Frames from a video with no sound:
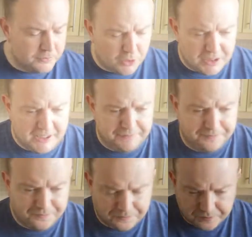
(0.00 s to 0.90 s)
Okay.
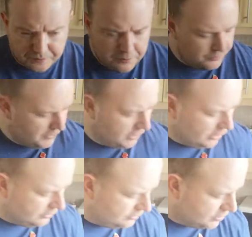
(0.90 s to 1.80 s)

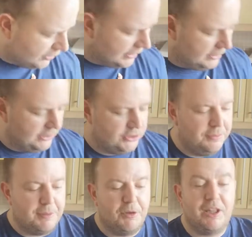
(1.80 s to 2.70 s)
Oh, sorry. Let's do a
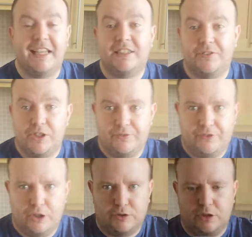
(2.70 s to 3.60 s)
bit more lace division for
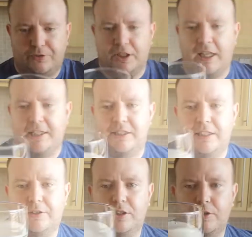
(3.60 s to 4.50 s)
those that love the lacing.
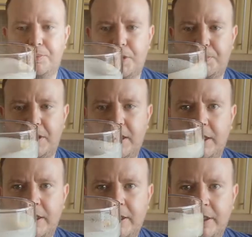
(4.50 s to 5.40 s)
Now I can do it properly.
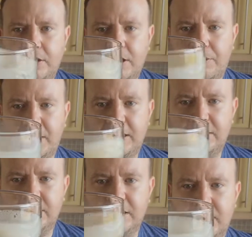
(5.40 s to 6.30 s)
Look how it
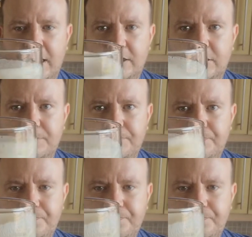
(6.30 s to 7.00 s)
laces in the glass.